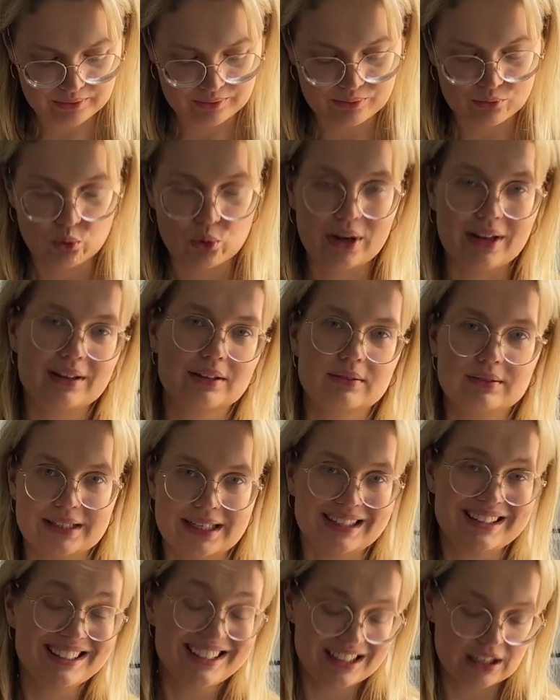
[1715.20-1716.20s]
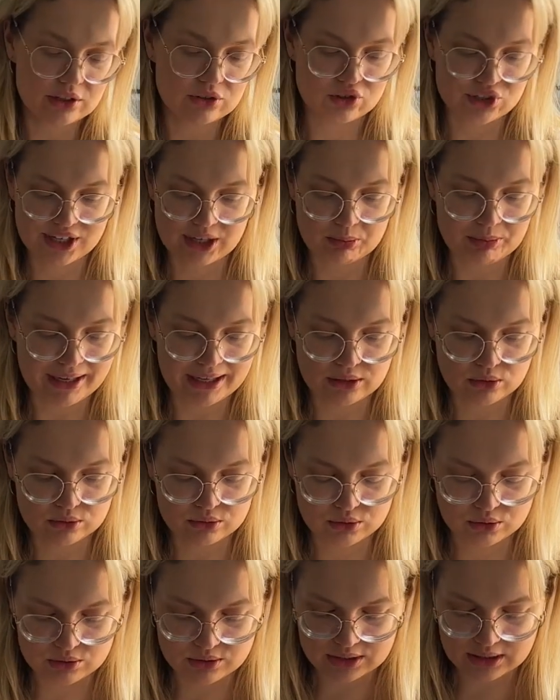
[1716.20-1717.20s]
Well, technically cream. I don't
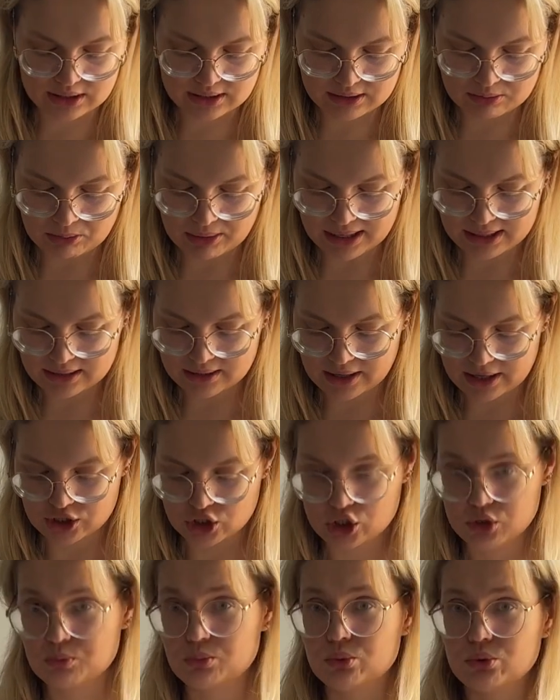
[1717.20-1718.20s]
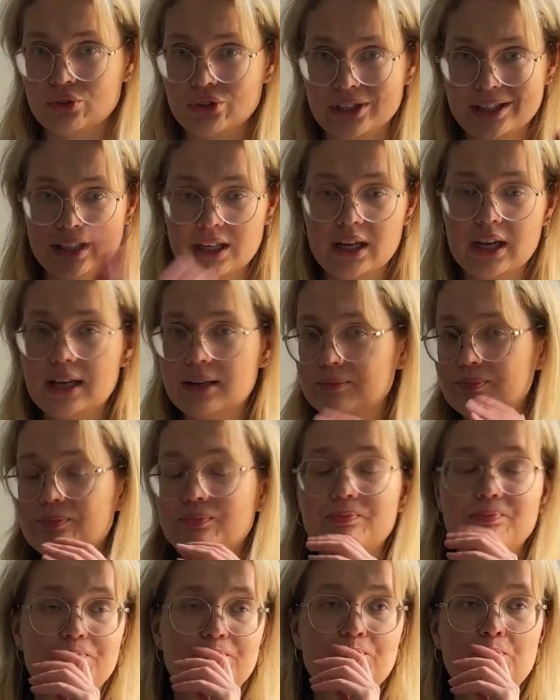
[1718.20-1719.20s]
use it as a mask. I just put it
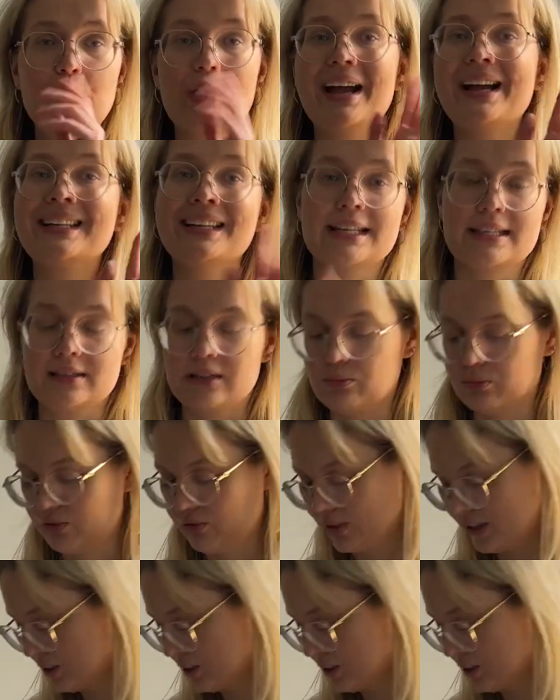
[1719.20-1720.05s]
and I sleep with it.